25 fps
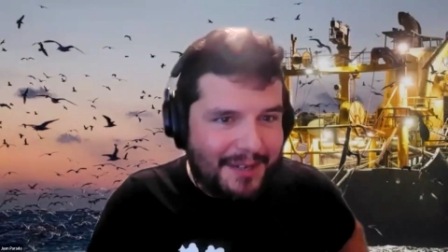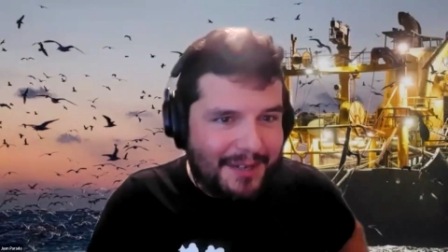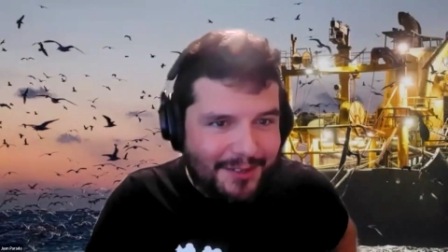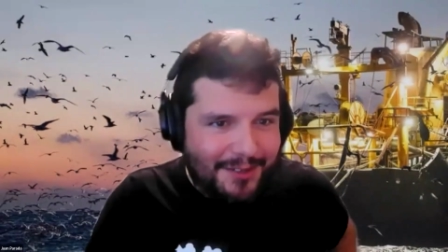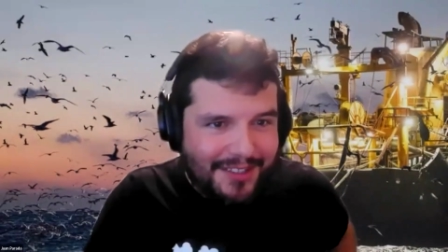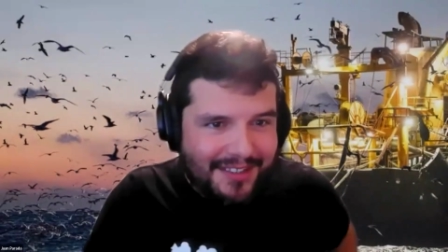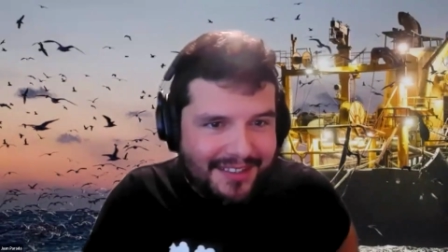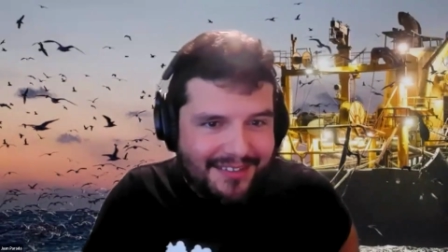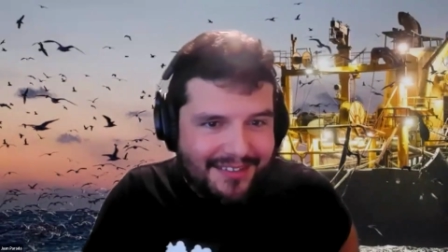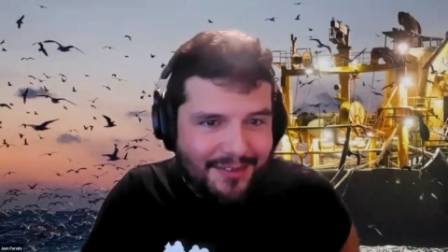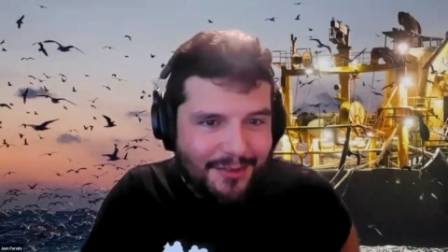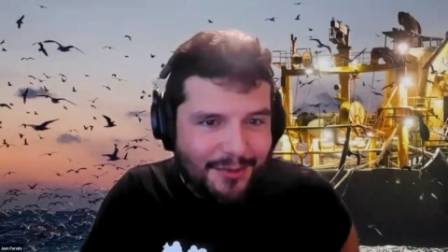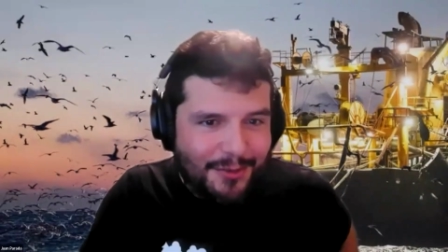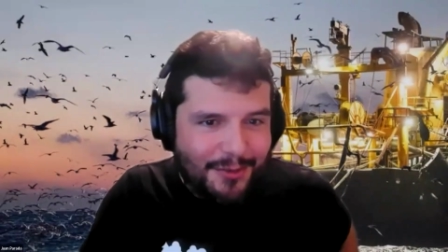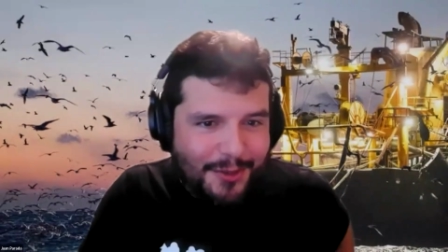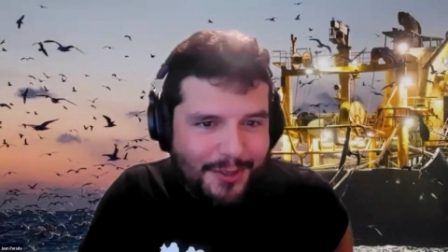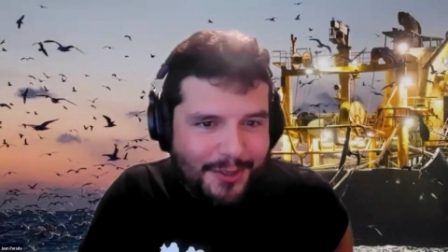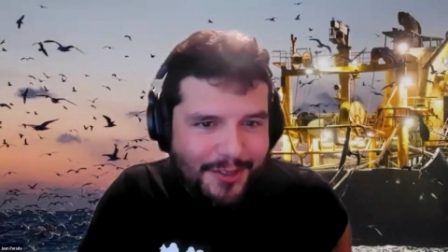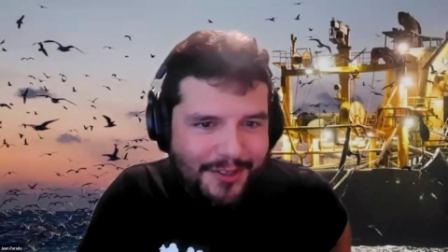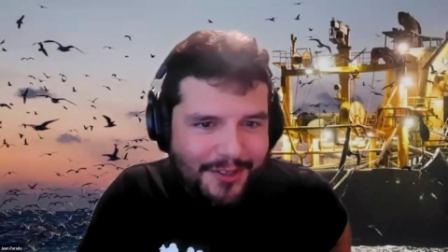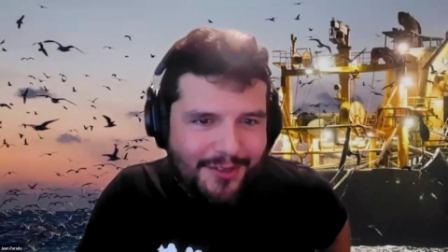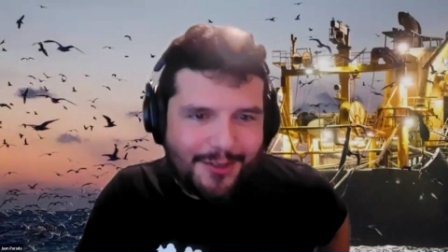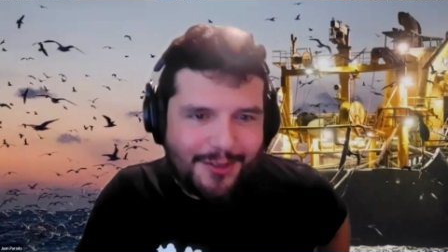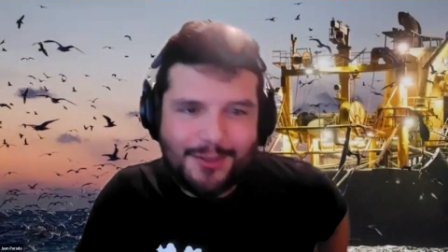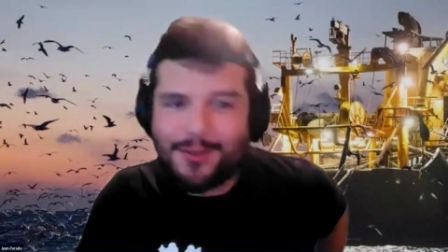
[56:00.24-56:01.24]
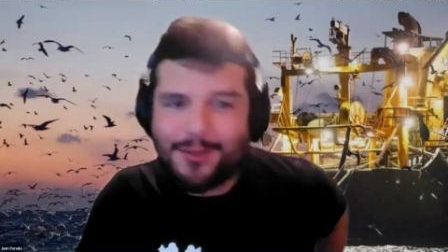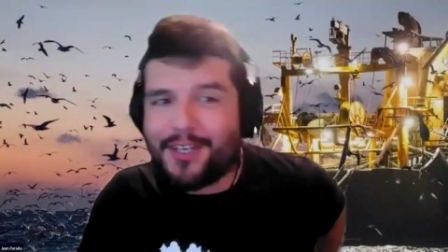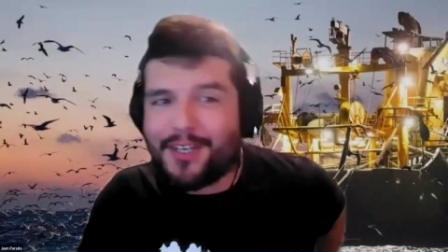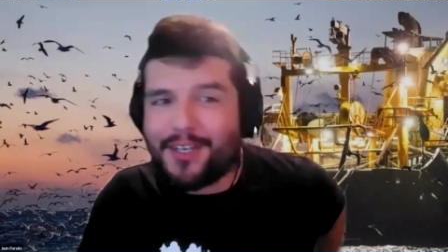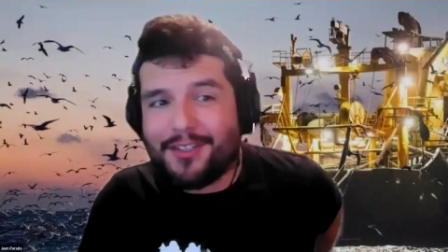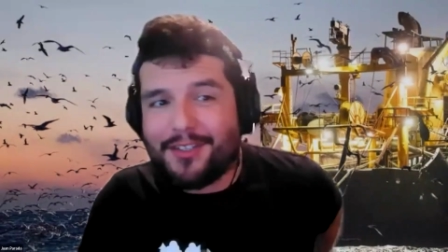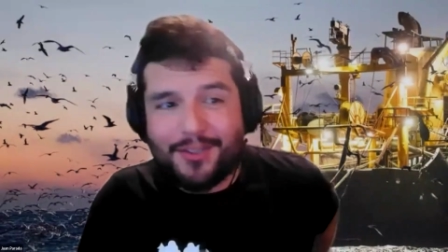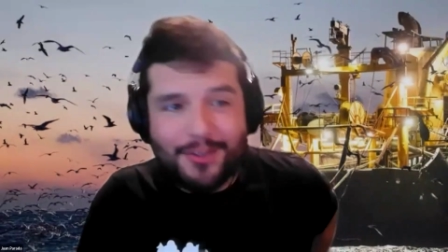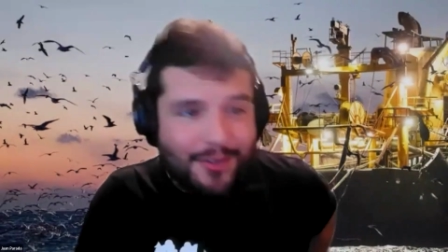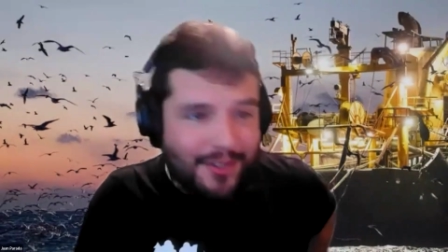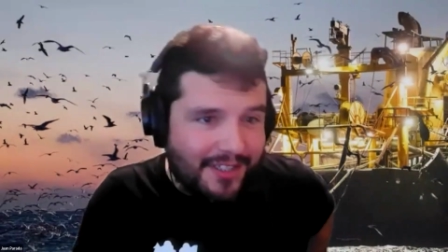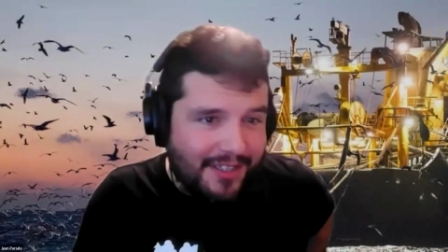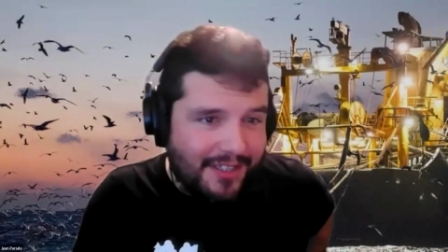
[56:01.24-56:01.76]
about this tour, so you
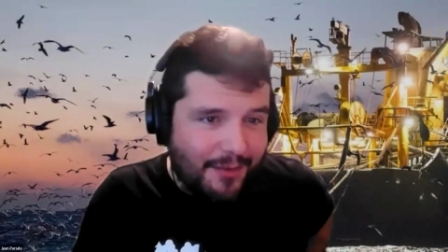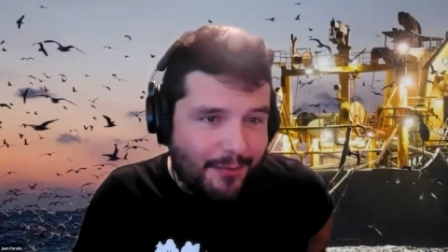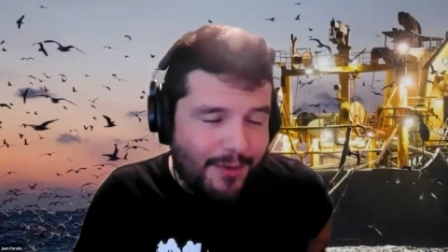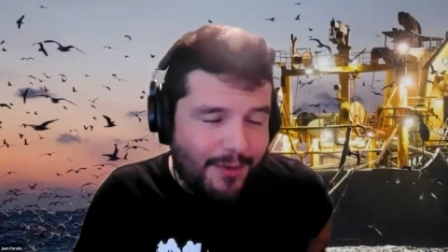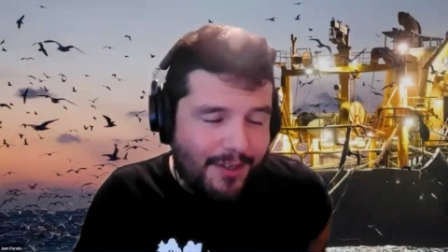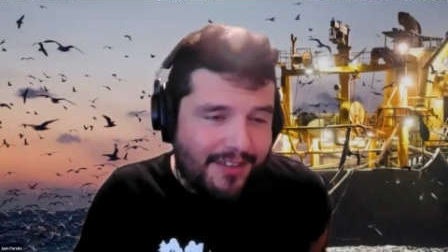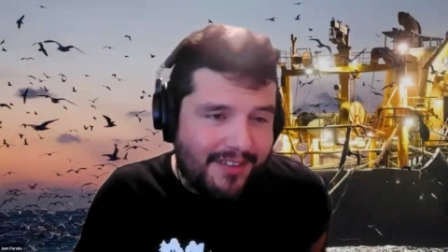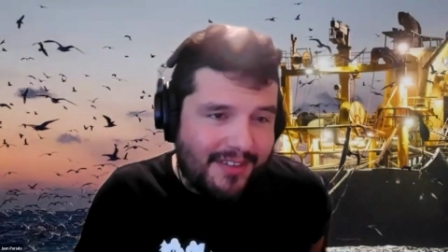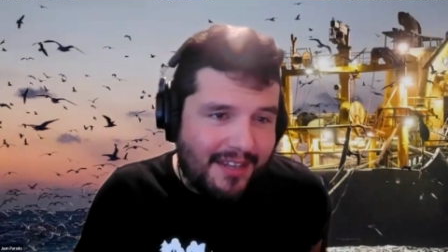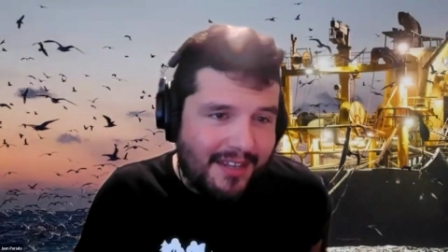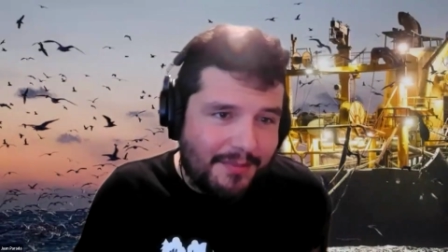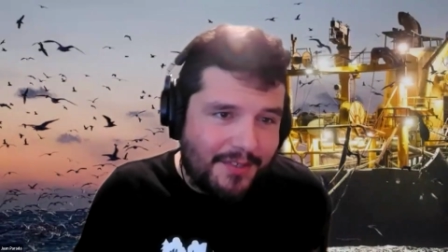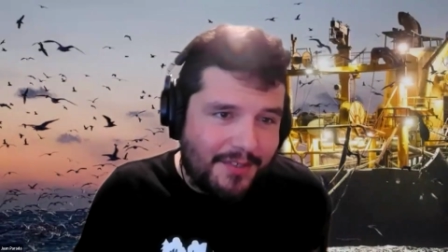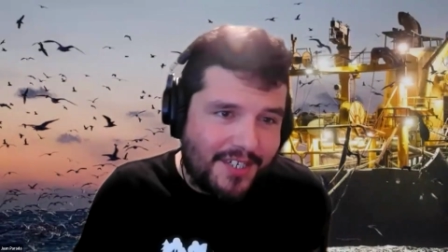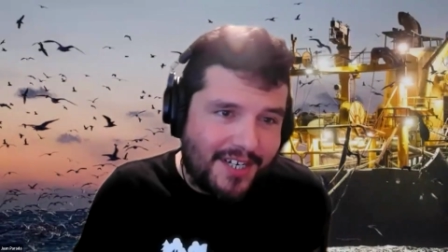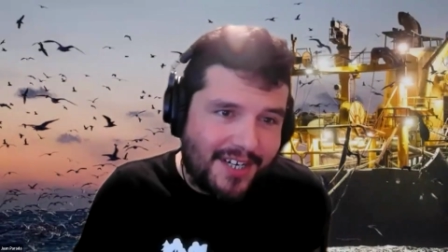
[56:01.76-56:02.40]
can join the WhatsApp